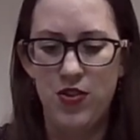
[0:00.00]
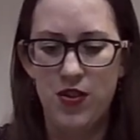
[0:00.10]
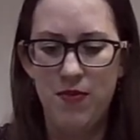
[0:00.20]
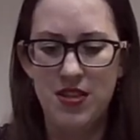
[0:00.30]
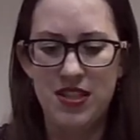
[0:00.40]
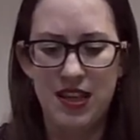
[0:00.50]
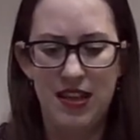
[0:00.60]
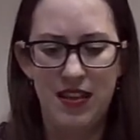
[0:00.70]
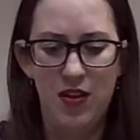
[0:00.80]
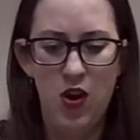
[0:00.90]
So I'm just going
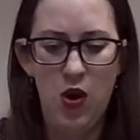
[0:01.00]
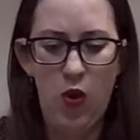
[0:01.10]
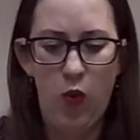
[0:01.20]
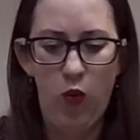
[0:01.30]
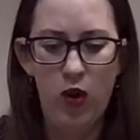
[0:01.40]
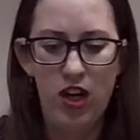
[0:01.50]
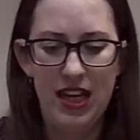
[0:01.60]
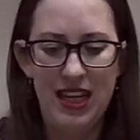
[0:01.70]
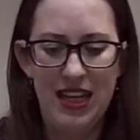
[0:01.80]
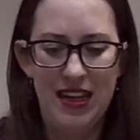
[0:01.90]
to work
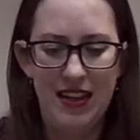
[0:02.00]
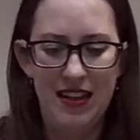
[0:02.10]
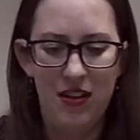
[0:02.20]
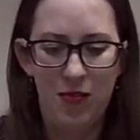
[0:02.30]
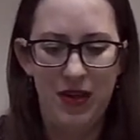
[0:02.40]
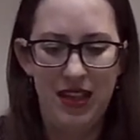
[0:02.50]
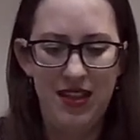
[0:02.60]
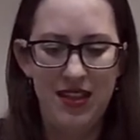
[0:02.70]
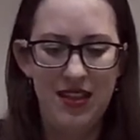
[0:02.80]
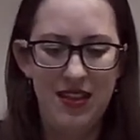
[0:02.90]
it in a little bit.